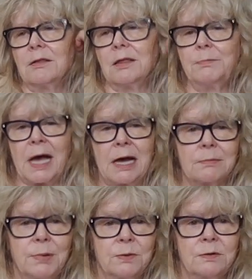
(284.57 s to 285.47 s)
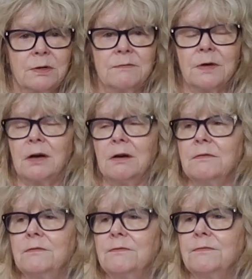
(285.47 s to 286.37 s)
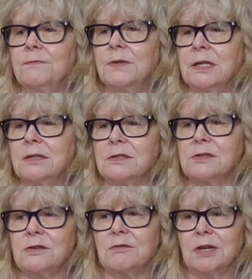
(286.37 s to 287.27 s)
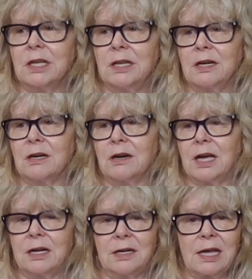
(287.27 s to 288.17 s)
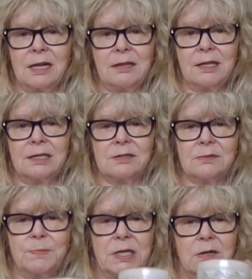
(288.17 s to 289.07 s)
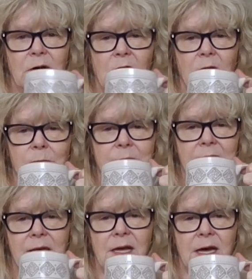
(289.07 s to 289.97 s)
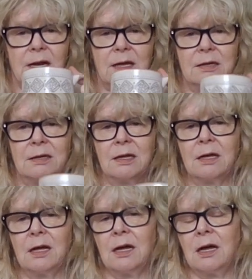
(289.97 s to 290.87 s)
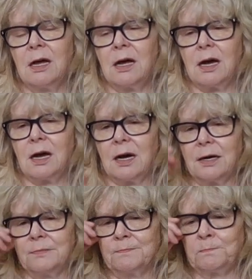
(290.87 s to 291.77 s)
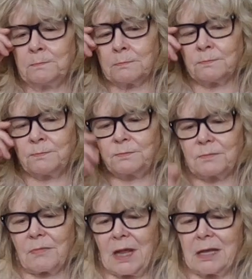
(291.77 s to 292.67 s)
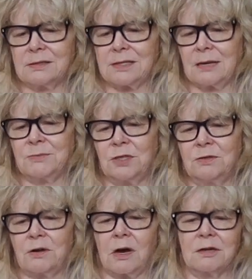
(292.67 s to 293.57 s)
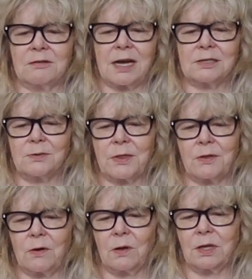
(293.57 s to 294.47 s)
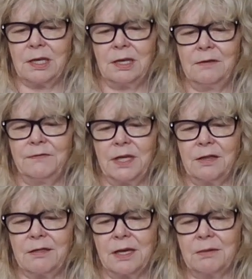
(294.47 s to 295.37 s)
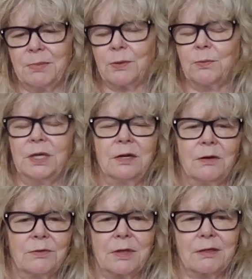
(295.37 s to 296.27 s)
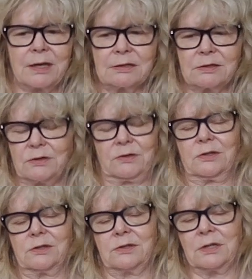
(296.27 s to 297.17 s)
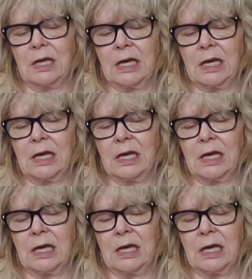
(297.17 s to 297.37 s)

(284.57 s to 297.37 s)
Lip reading: the backbone of industry here, and it's been all but gutted. Some new contracts with the whole EV thing, but we know that that's just,